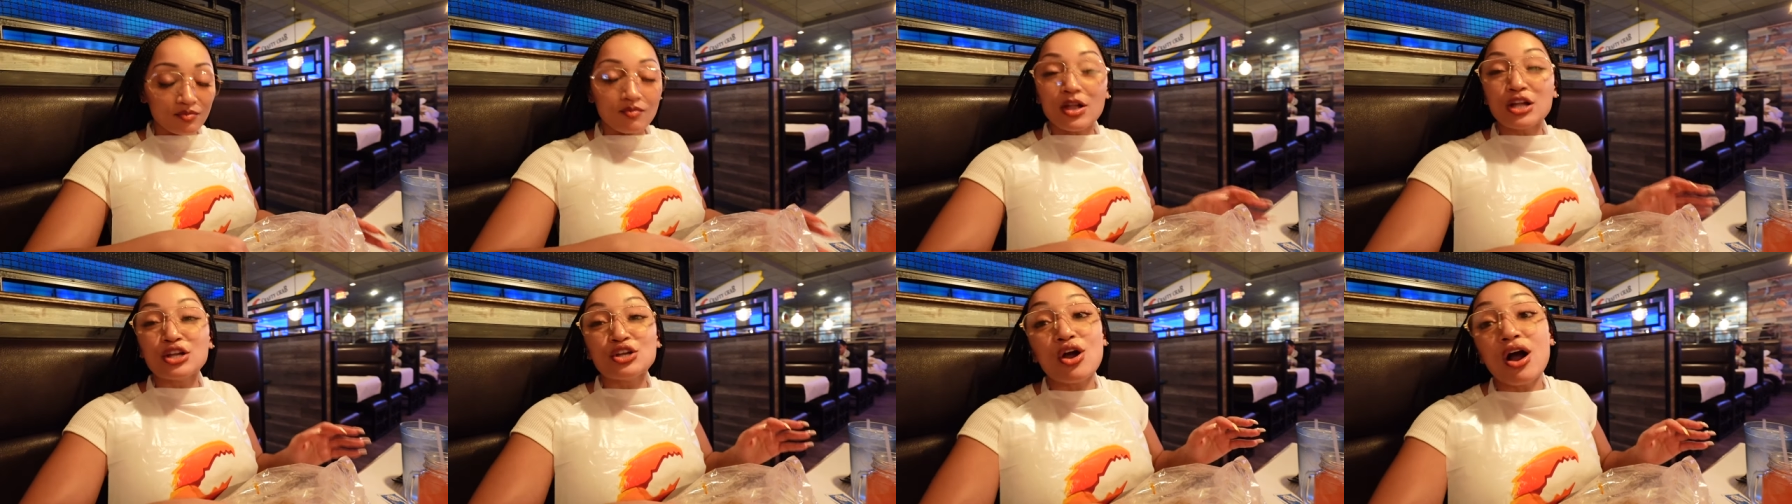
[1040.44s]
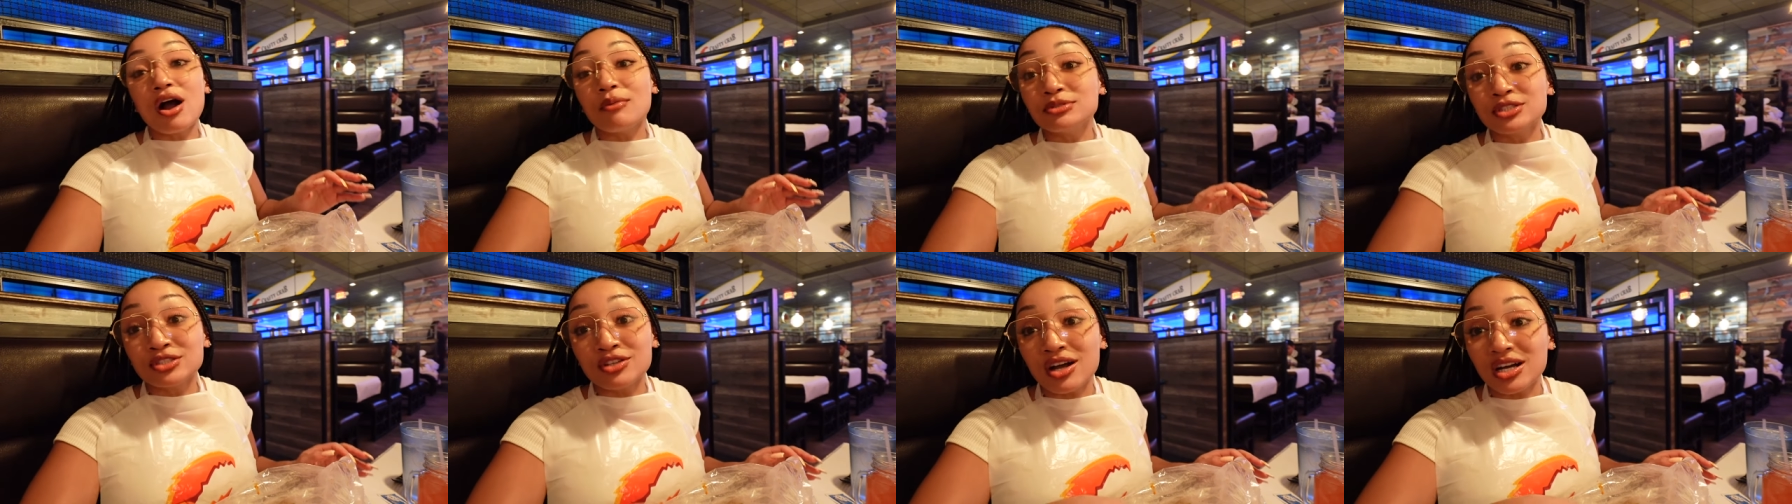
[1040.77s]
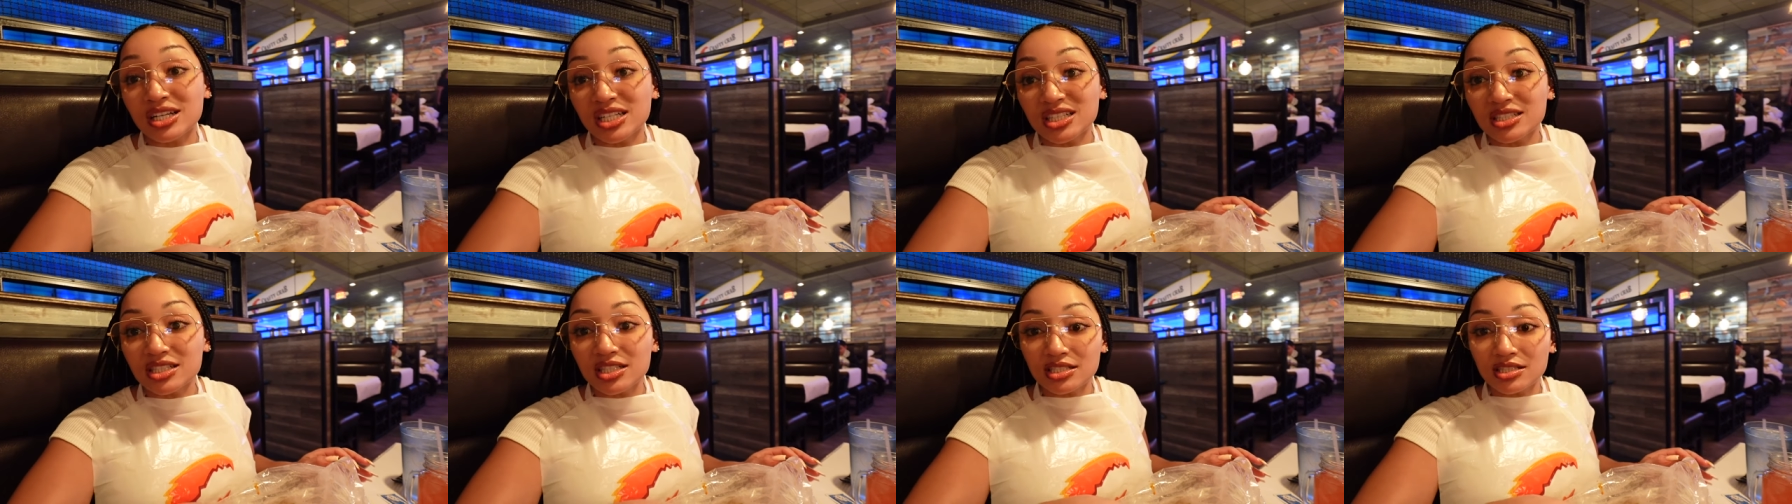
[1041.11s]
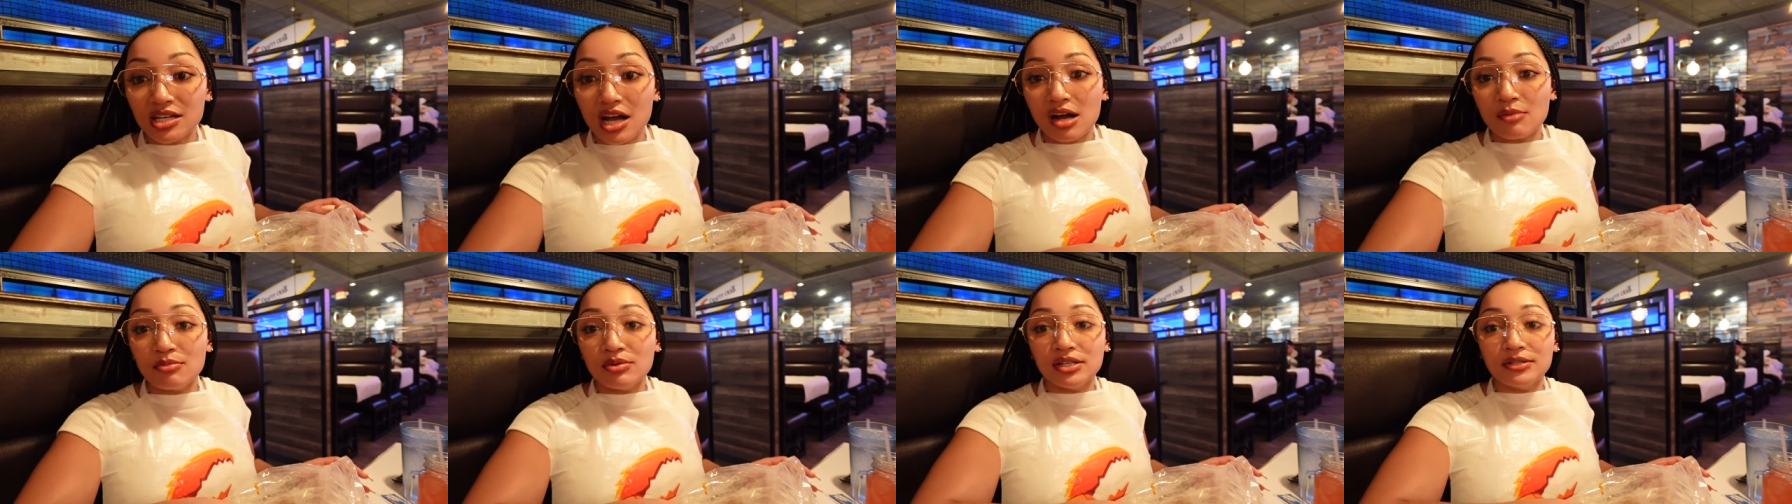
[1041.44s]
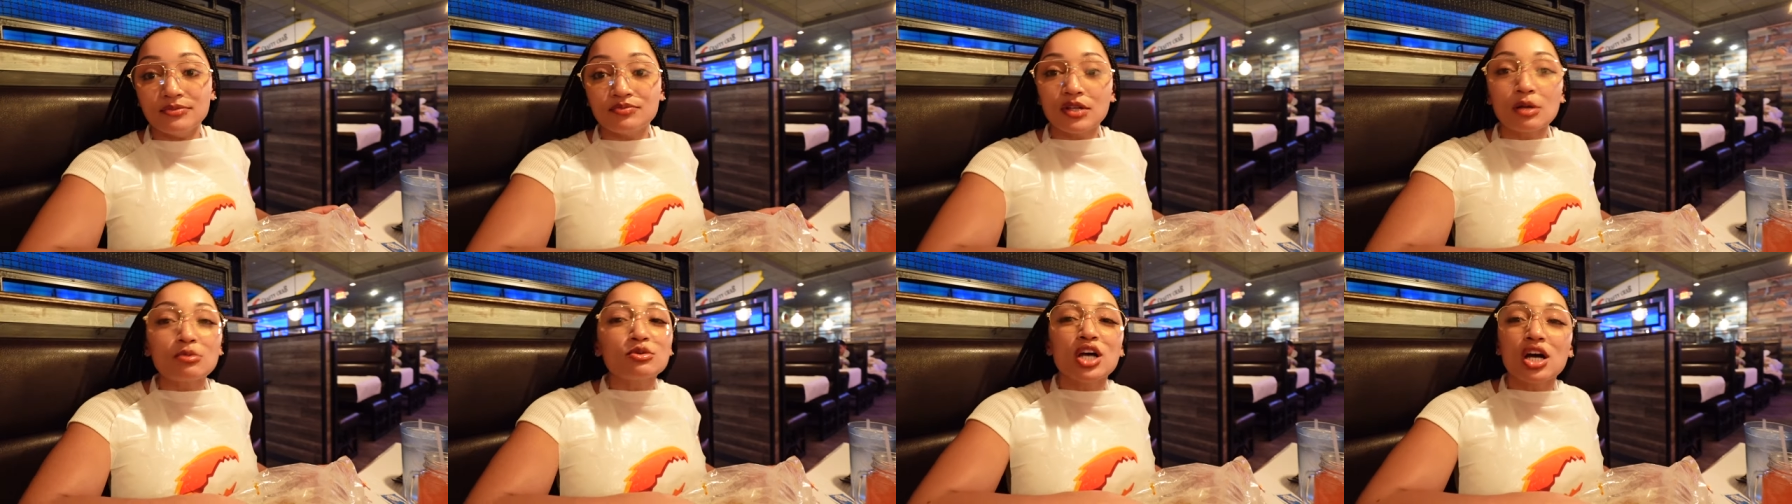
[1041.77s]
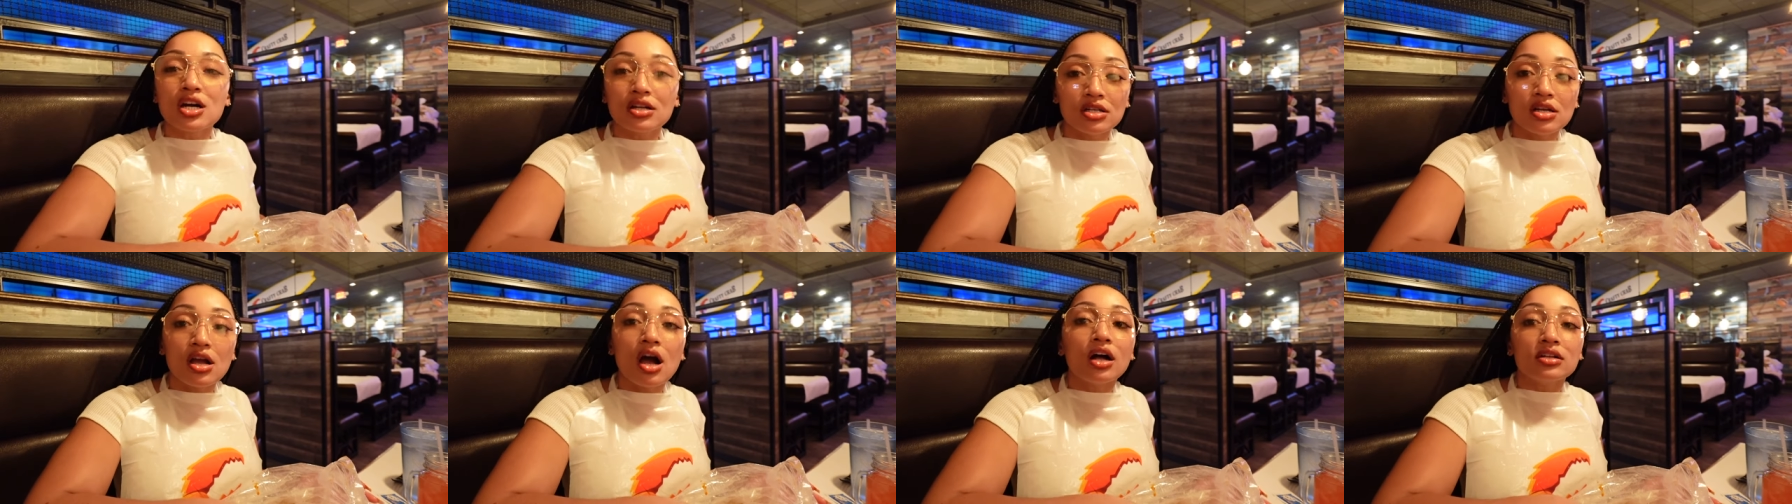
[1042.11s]
Yo, I was talking to TikTok, but I'm
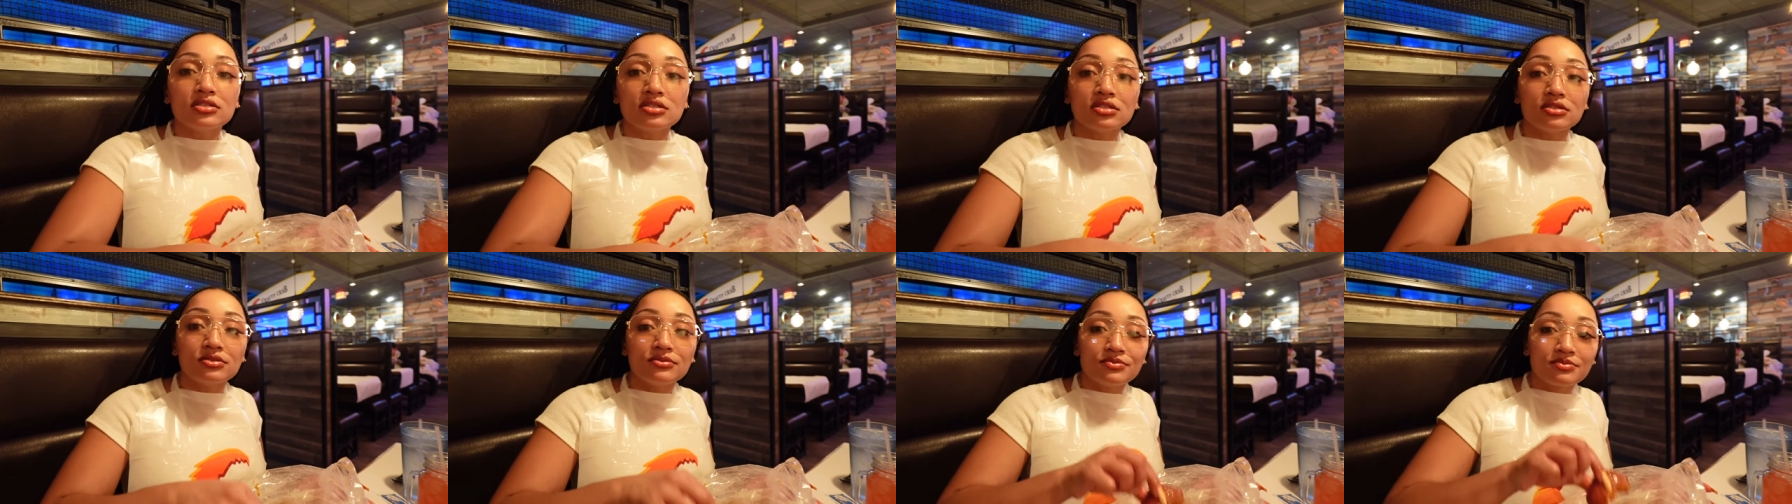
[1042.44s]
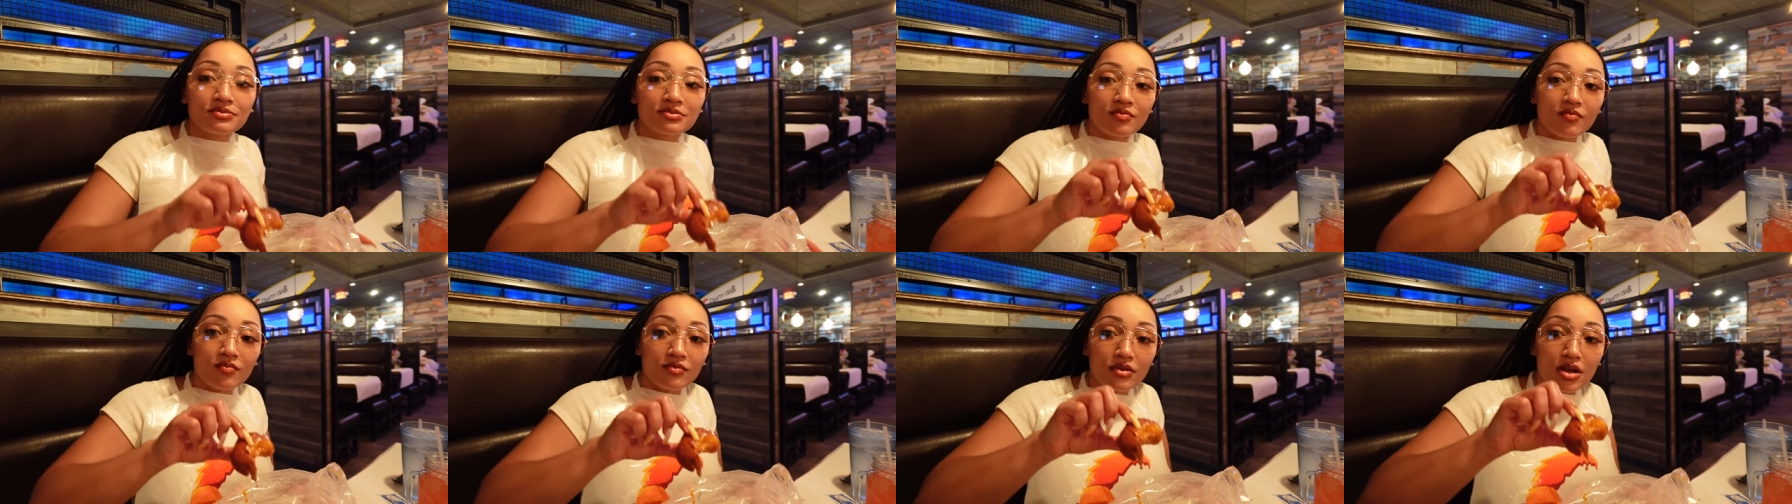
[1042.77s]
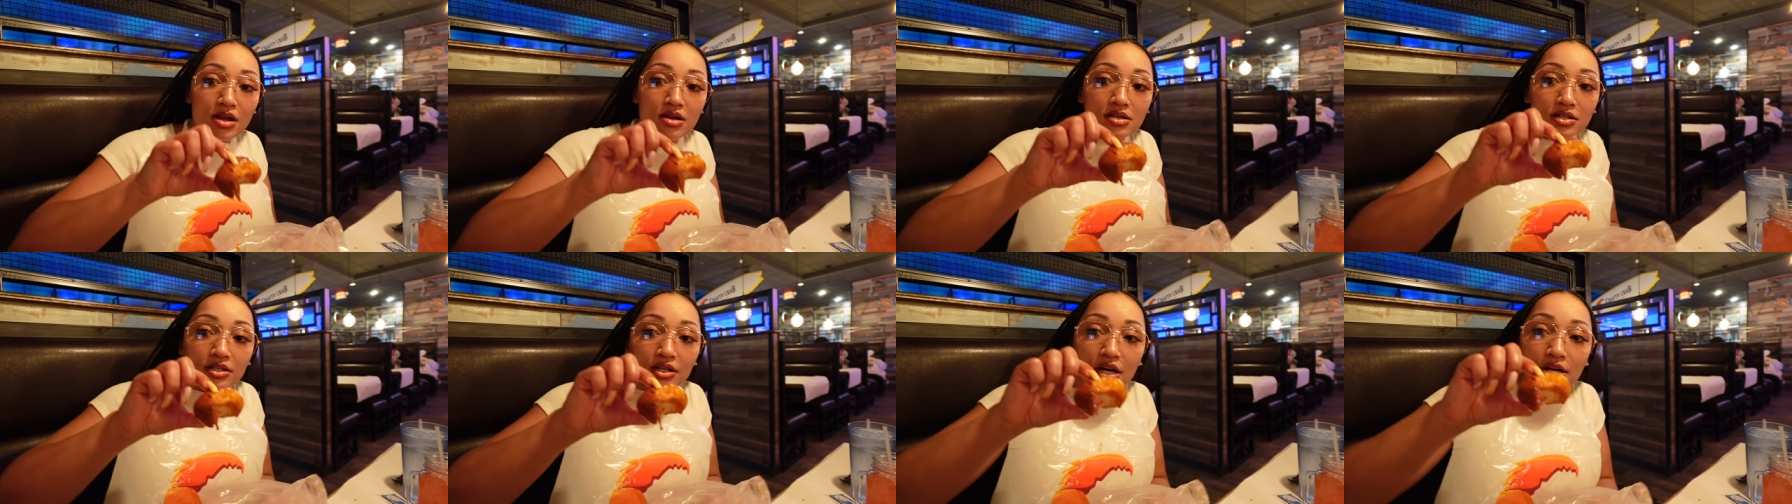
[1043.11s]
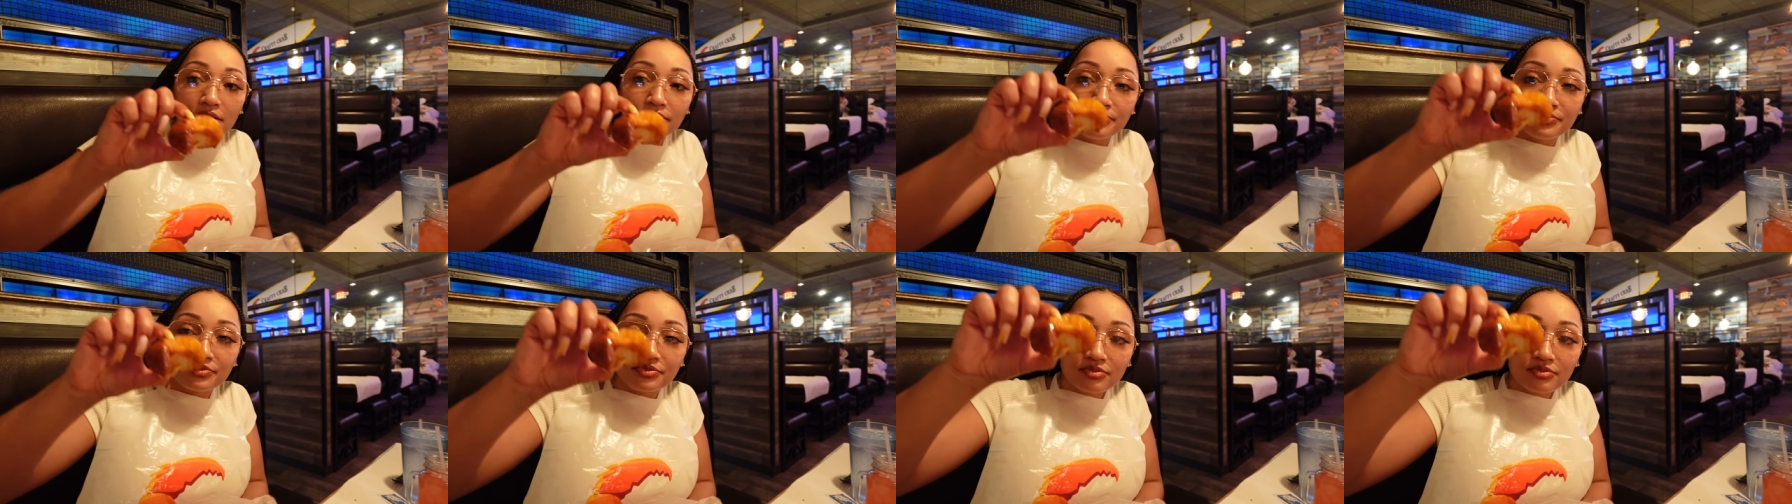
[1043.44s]
talking to y'all too. Here you go.